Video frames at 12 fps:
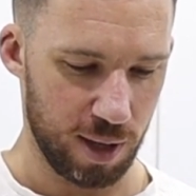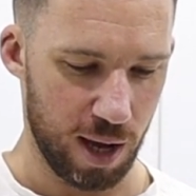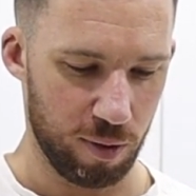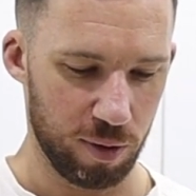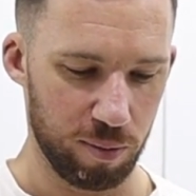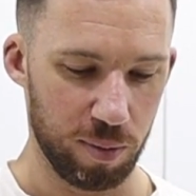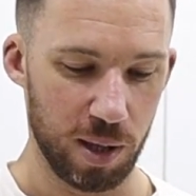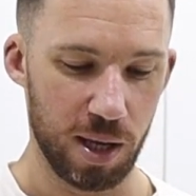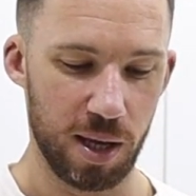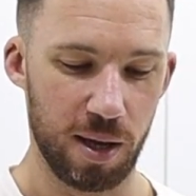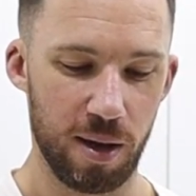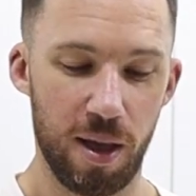that would
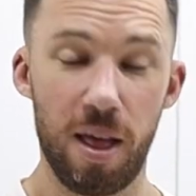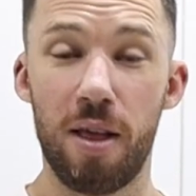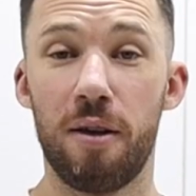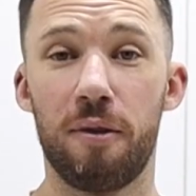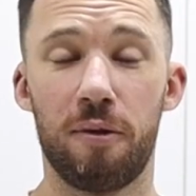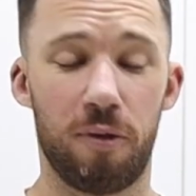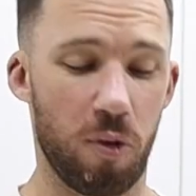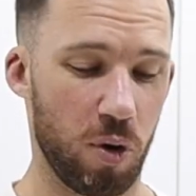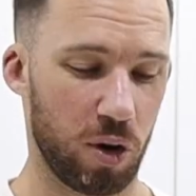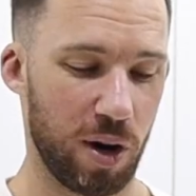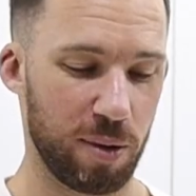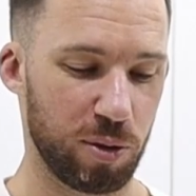be
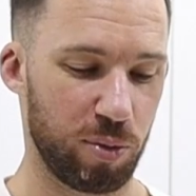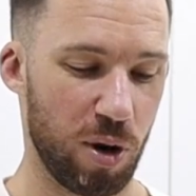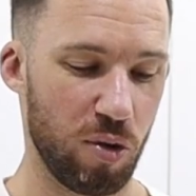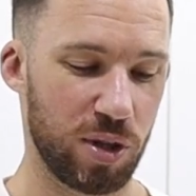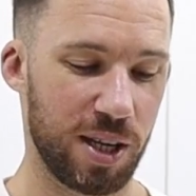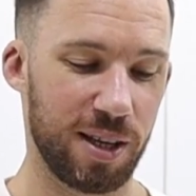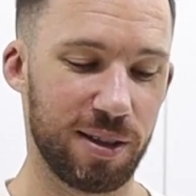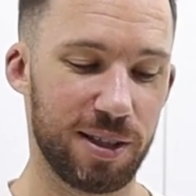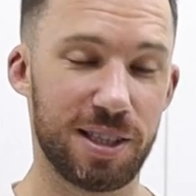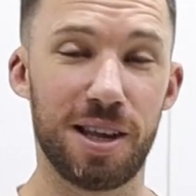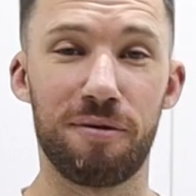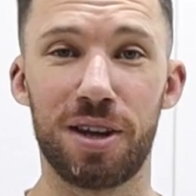4 grams of protein,
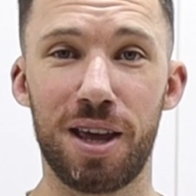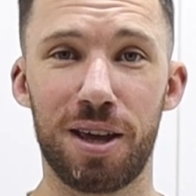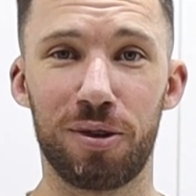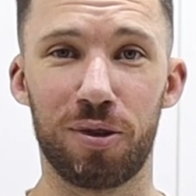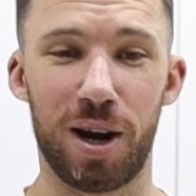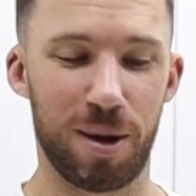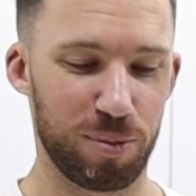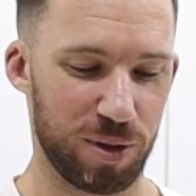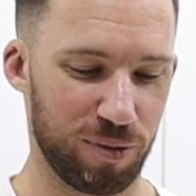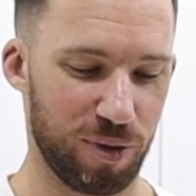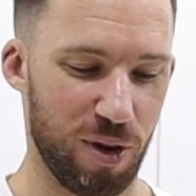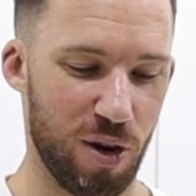78 grams
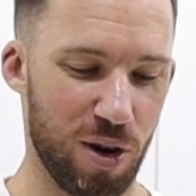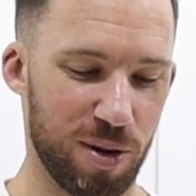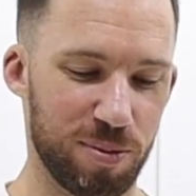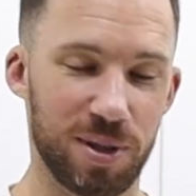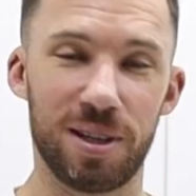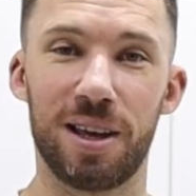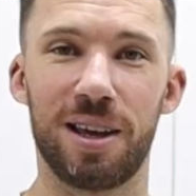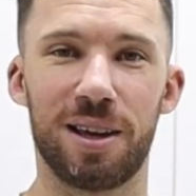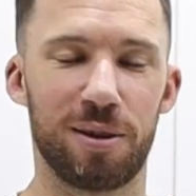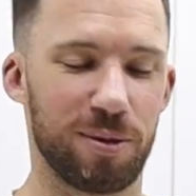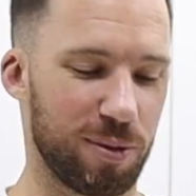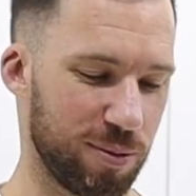of carbs,
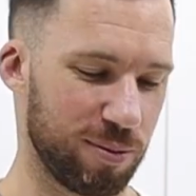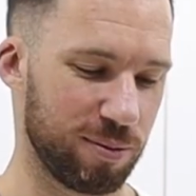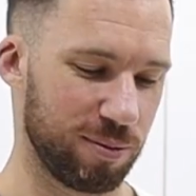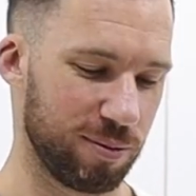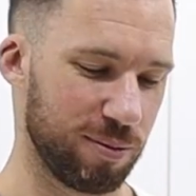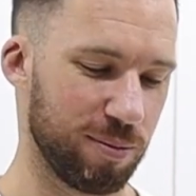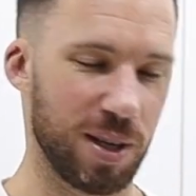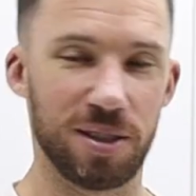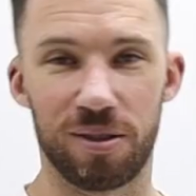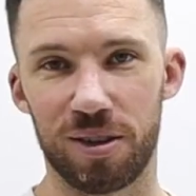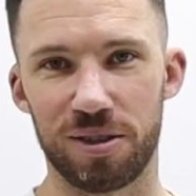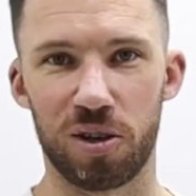and
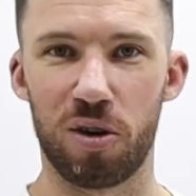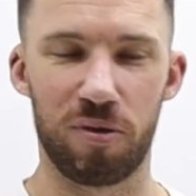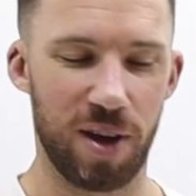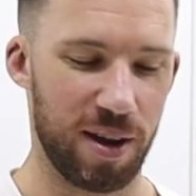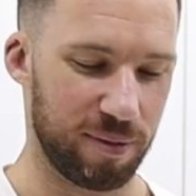basically zero